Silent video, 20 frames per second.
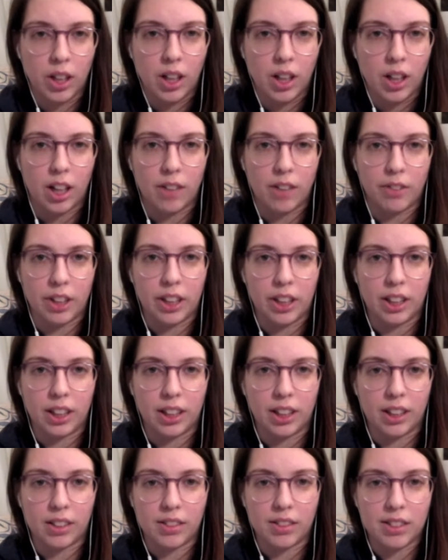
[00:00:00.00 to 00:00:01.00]
are
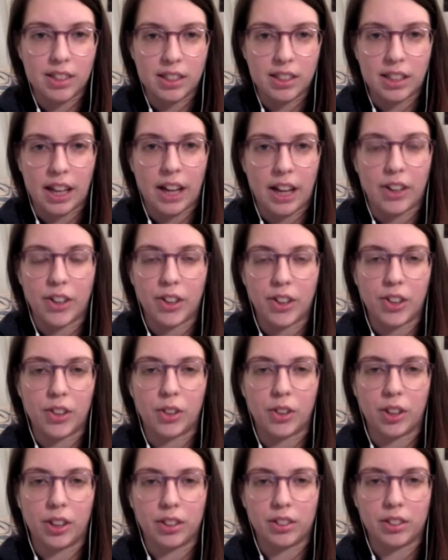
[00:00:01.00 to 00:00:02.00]
feeling scattered
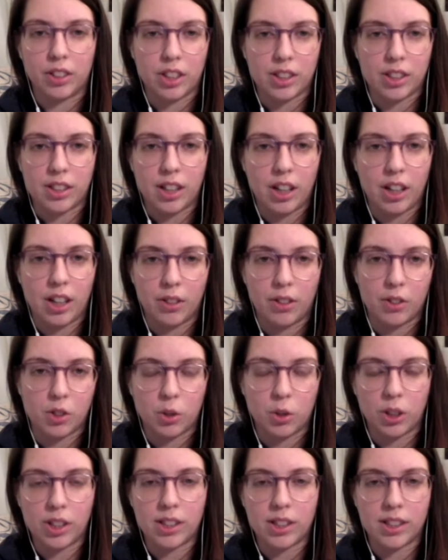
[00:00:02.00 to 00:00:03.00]
or just out of
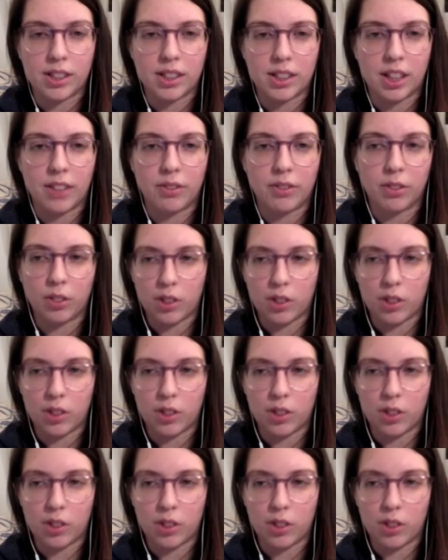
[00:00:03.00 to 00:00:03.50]
sorts and stuff,